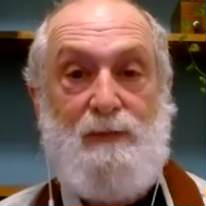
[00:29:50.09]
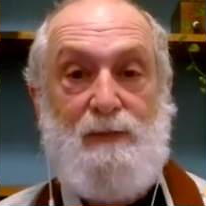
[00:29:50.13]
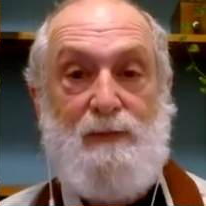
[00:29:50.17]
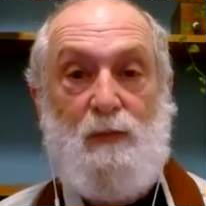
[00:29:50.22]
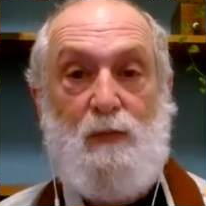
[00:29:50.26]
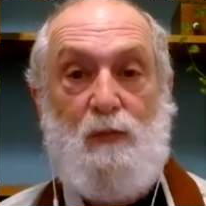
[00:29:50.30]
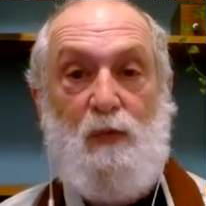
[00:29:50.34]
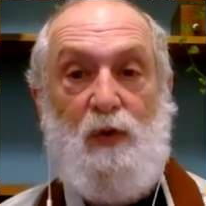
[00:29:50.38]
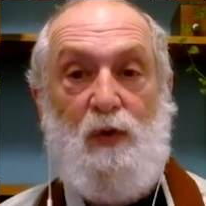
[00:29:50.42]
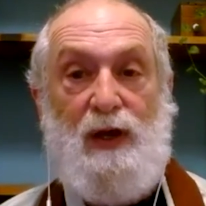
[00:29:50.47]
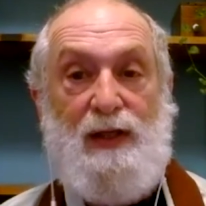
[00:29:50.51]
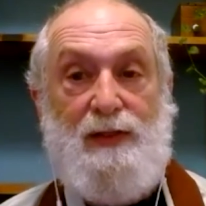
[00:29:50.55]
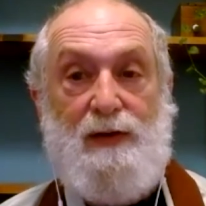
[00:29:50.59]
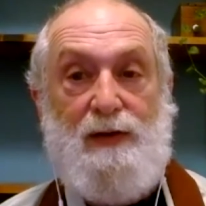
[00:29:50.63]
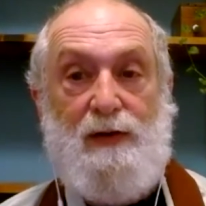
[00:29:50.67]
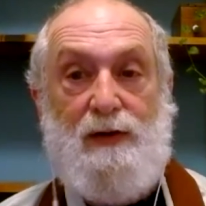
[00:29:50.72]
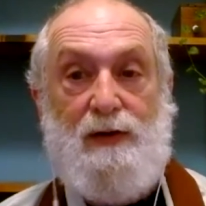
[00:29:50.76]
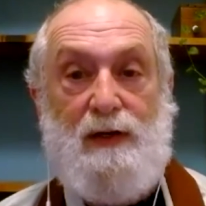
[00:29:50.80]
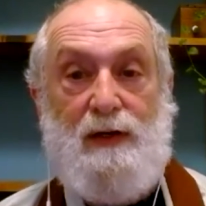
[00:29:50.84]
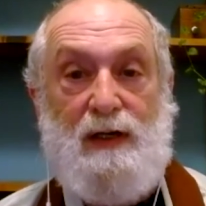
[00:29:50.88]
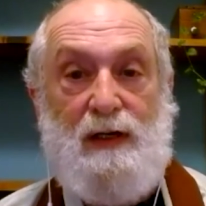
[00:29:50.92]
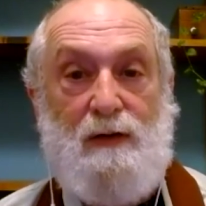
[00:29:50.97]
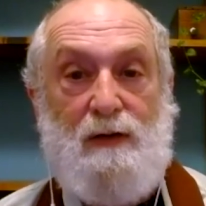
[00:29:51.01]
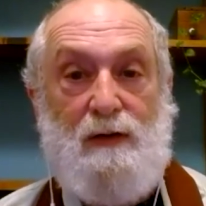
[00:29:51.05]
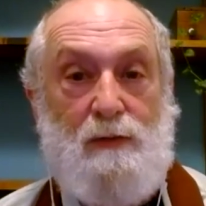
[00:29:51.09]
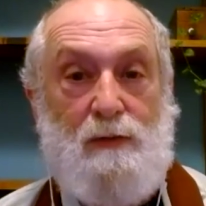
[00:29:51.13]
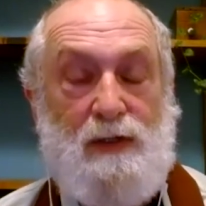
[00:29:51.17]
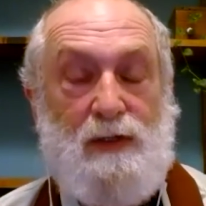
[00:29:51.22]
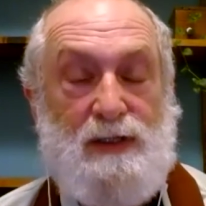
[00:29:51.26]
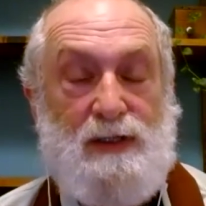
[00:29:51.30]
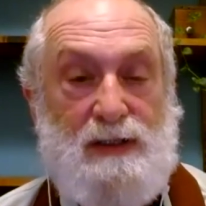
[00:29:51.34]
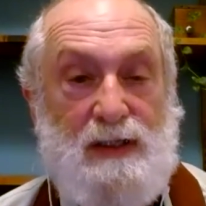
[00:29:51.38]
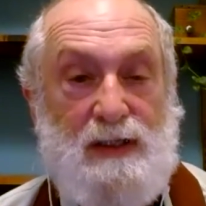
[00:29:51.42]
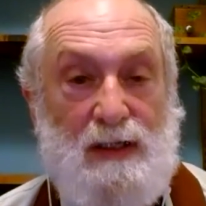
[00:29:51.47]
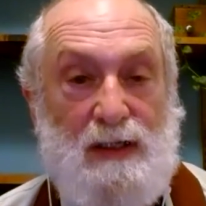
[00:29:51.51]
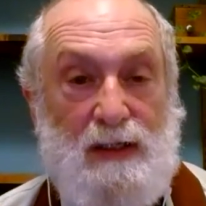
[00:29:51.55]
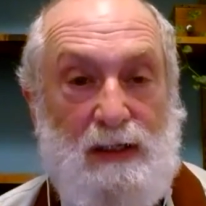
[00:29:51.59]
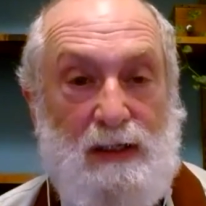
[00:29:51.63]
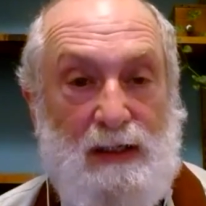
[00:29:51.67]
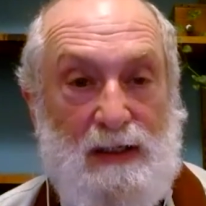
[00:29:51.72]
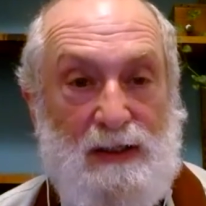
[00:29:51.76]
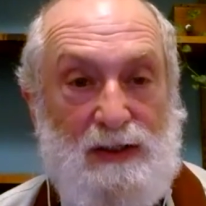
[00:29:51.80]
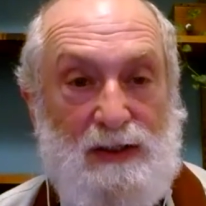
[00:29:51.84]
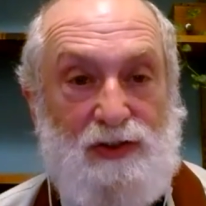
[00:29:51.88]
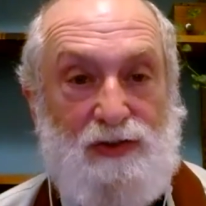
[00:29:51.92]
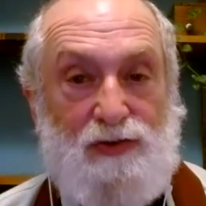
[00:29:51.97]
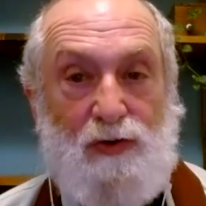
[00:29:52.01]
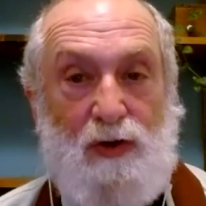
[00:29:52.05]
Whether it was in
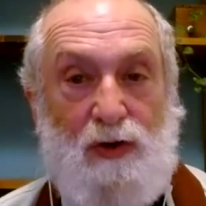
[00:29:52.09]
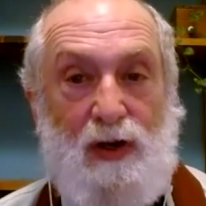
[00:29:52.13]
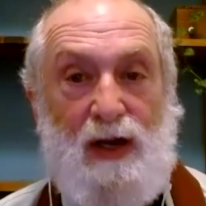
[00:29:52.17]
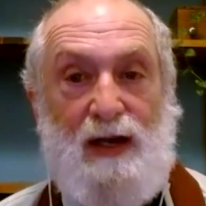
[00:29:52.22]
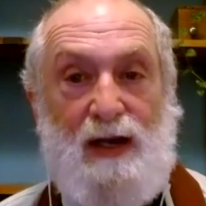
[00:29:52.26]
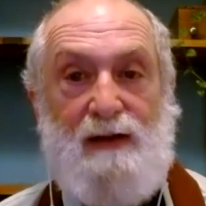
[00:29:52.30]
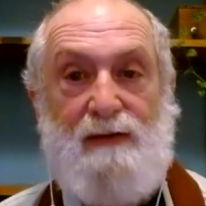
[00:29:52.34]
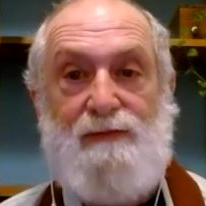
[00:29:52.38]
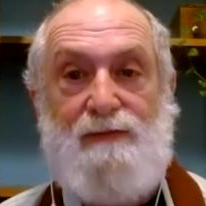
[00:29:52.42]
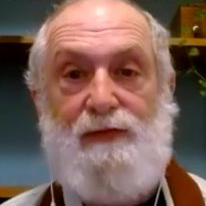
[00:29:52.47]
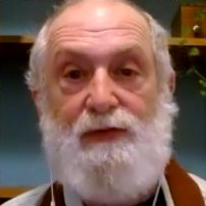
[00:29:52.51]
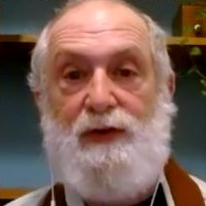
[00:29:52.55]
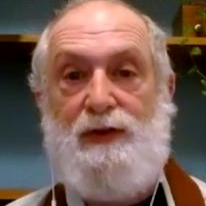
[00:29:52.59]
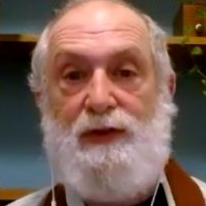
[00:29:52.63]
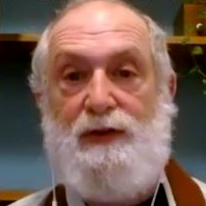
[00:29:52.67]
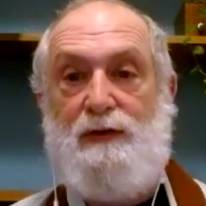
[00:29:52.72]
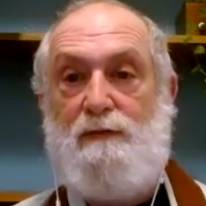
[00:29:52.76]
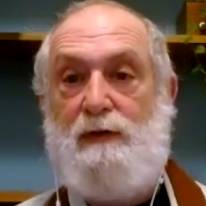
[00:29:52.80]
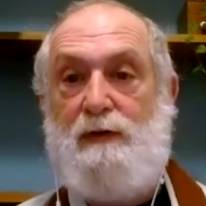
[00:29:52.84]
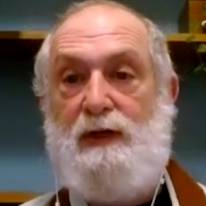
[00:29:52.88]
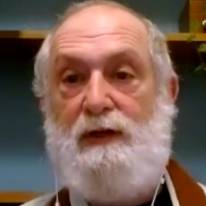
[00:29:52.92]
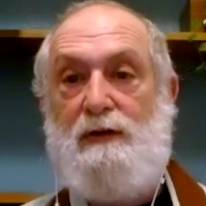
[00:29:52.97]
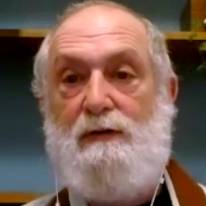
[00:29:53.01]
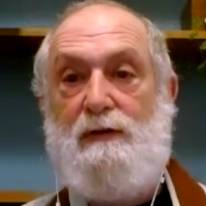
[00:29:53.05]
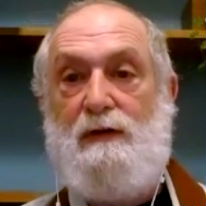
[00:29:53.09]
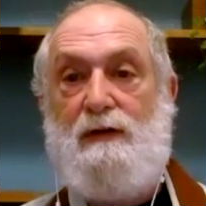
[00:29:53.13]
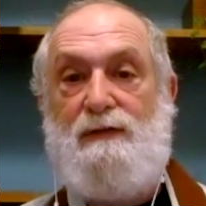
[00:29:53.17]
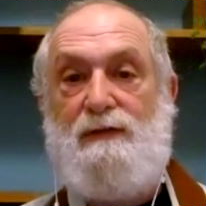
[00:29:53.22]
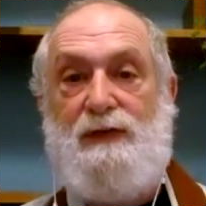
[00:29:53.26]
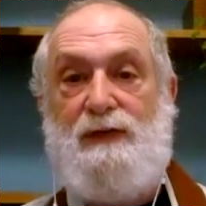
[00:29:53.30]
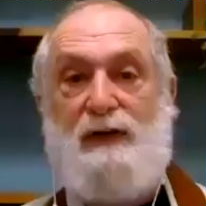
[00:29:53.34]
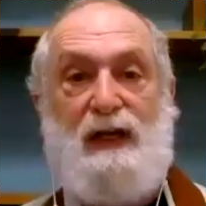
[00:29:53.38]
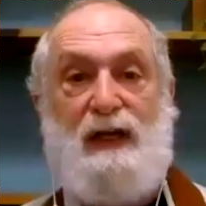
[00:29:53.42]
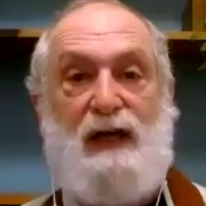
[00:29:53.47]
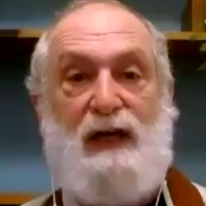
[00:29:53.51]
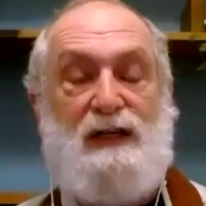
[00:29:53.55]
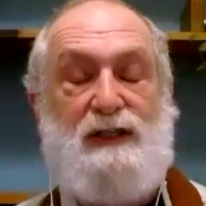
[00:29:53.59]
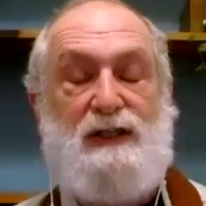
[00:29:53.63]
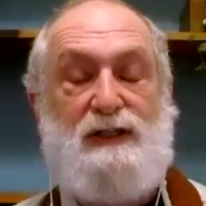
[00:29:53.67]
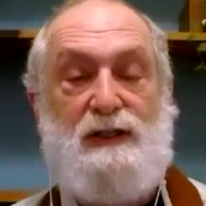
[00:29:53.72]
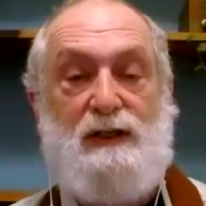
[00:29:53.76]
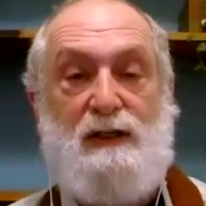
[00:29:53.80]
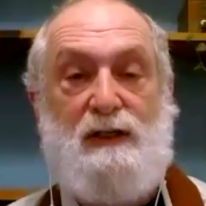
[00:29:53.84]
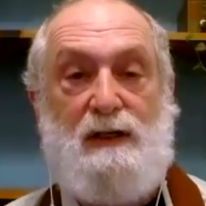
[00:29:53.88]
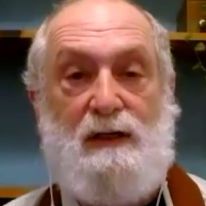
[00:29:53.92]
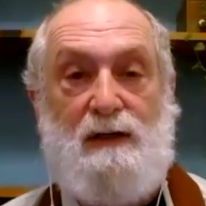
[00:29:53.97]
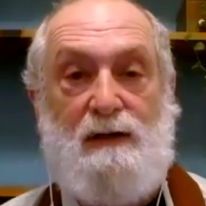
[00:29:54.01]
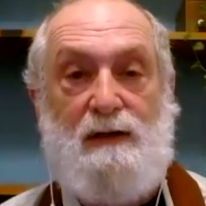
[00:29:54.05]
his trying for the
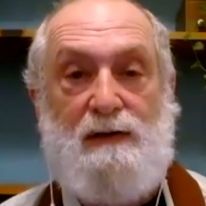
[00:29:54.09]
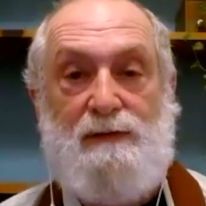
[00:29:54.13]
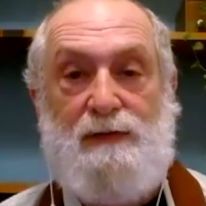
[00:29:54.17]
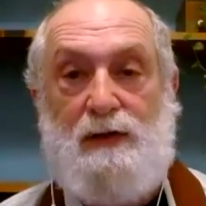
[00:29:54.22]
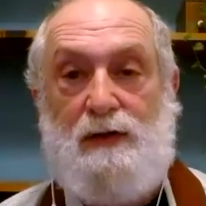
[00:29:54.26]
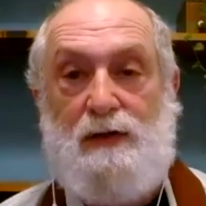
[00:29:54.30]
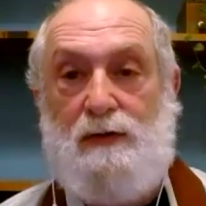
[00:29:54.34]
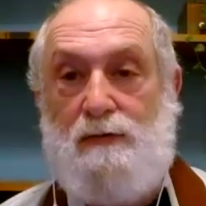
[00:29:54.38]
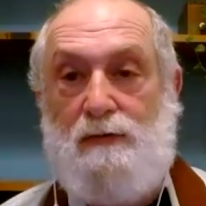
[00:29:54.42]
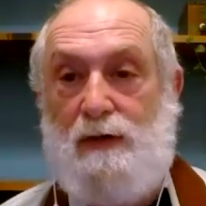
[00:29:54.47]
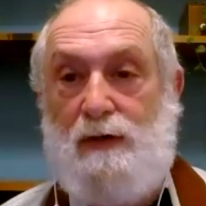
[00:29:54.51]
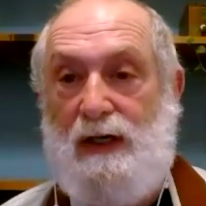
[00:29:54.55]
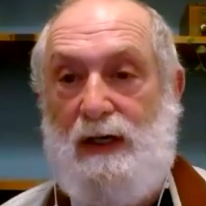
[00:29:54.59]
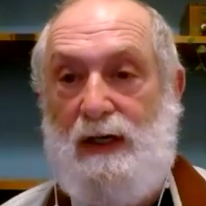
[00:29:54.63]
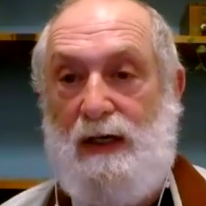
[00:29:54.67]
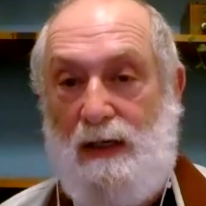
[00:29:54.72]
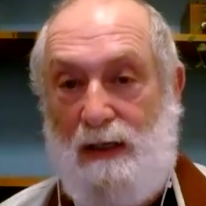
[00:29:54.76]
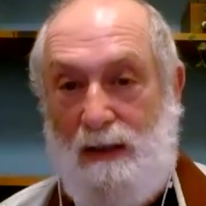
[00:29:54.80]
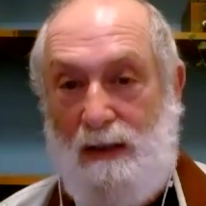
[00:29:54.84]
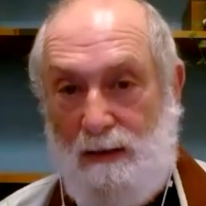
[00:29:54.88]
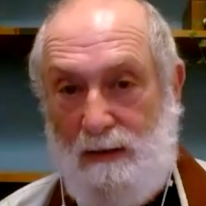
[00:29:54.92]
reunification of Korea,